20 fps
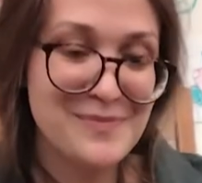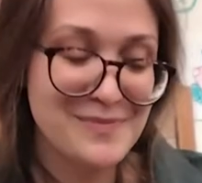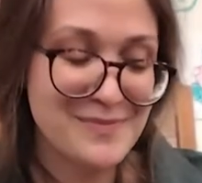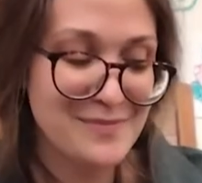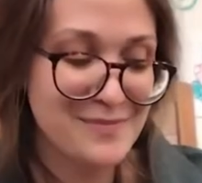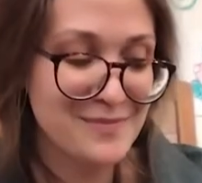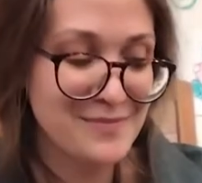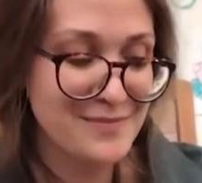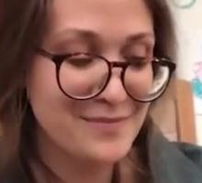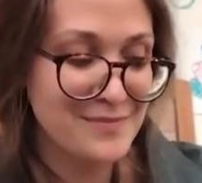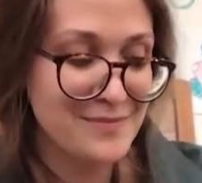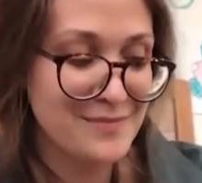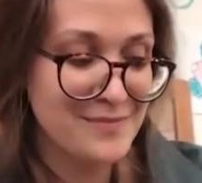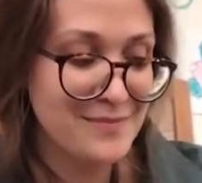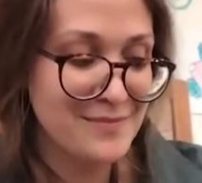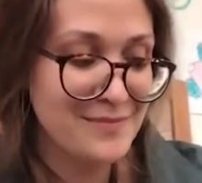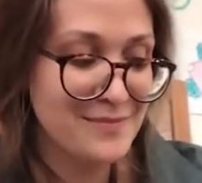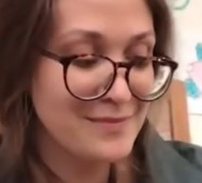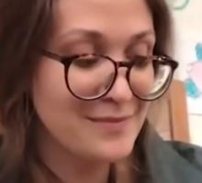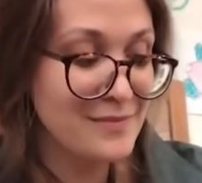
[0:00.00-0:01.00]

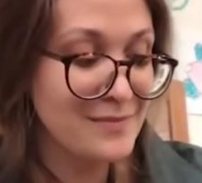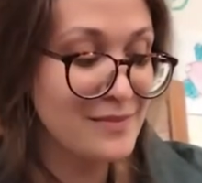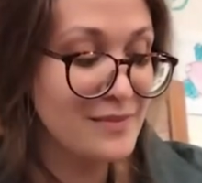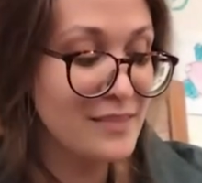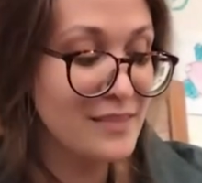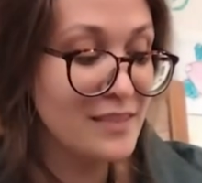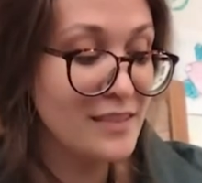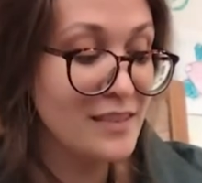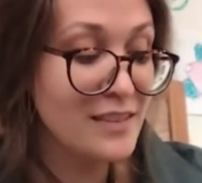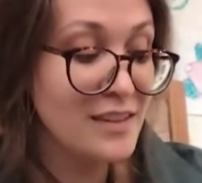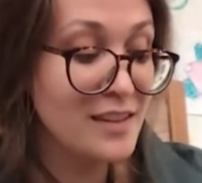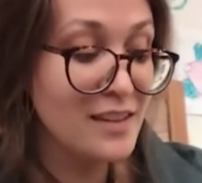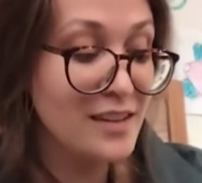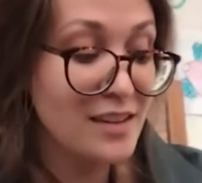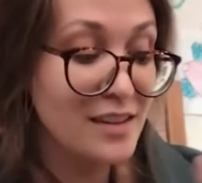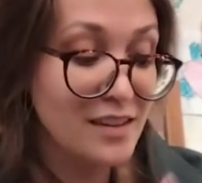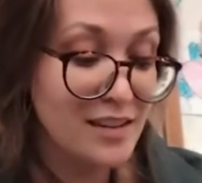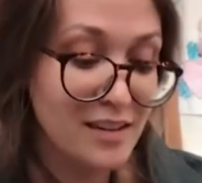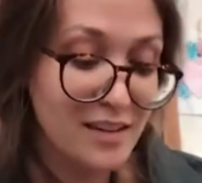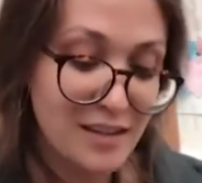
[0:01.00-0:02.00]

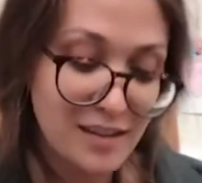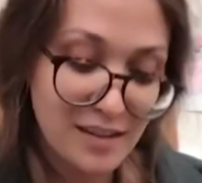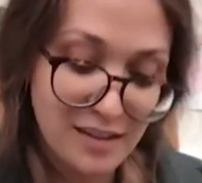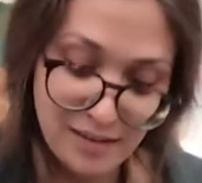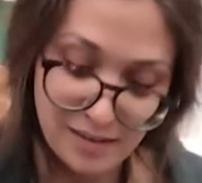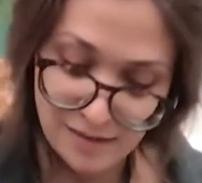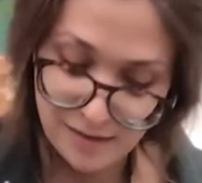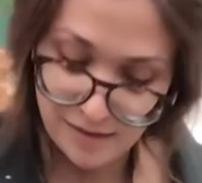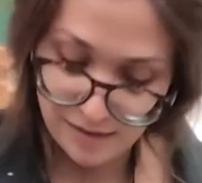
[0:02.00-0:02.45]
[no speech]